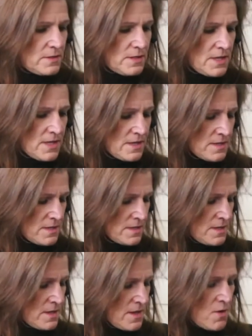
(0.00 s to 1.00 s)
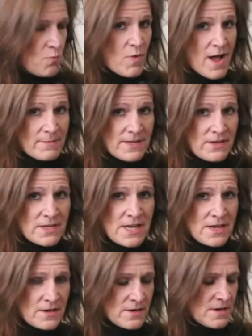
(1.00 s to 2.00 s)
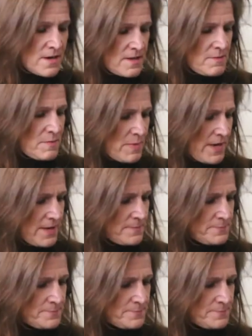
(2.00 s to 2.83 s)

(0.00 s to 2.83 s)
little wobbly on here, but